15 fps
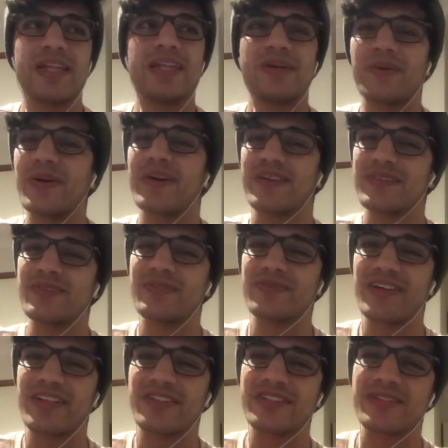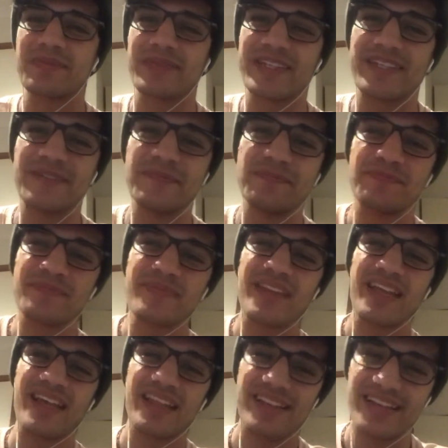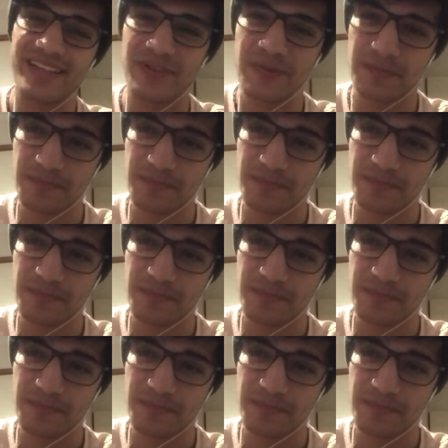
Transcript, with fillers: really want to do fellowship now. Thank you.